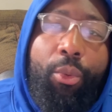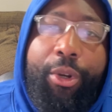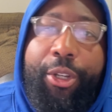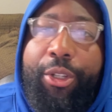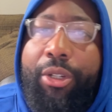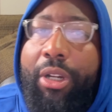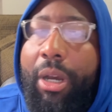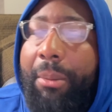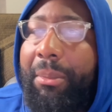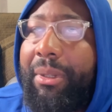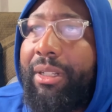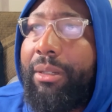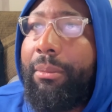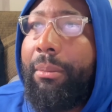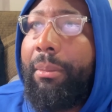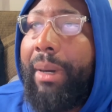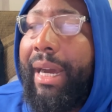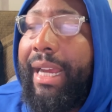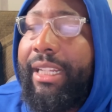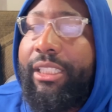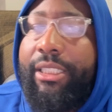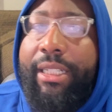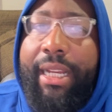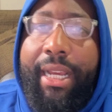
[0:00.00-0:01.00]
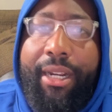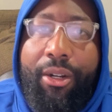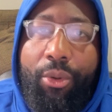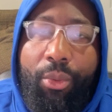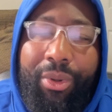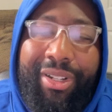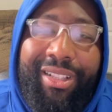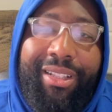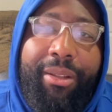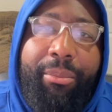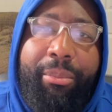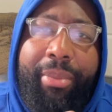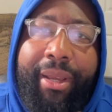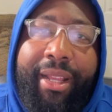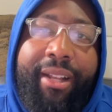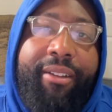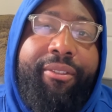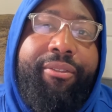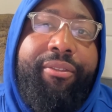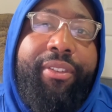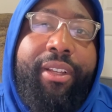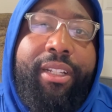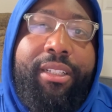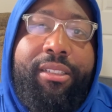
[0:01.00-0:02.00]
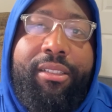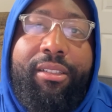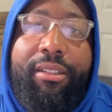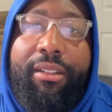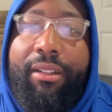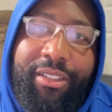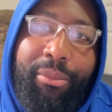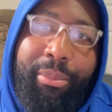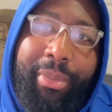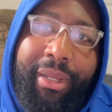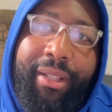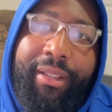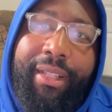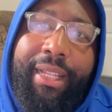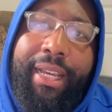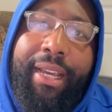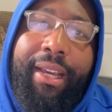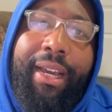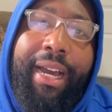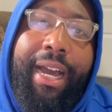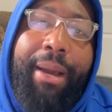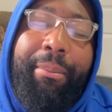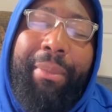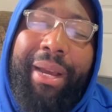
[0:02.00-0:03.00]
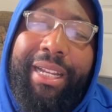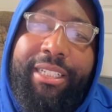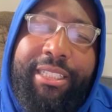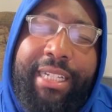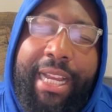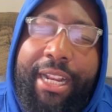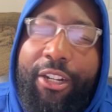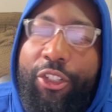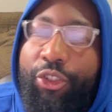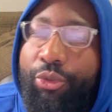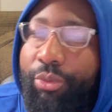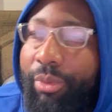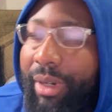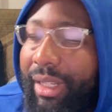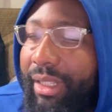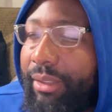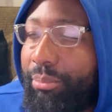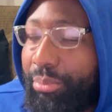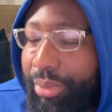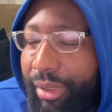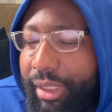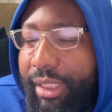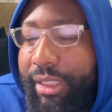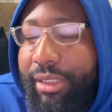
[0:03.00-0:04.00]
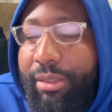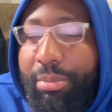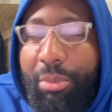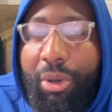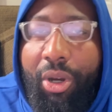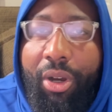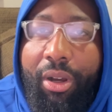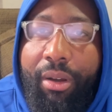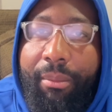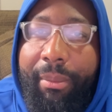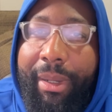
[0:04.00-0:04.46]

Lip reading: When you come onto my channel, one of the benefits have been that my channel is pretty small.